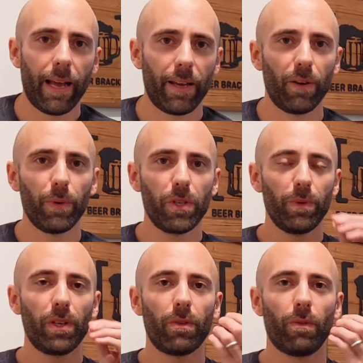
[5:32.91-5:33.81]
agree with you
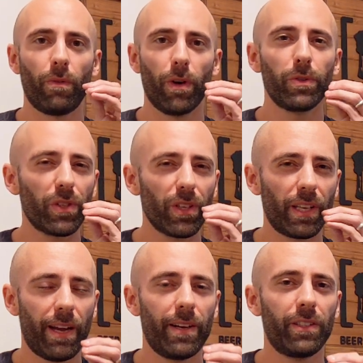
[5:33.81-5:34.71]
with the roasted
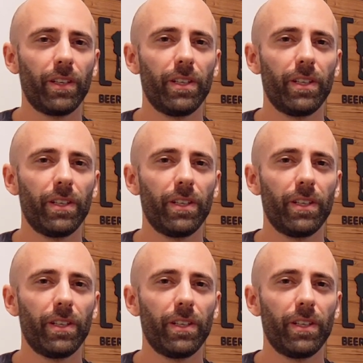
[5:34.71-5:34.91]
character.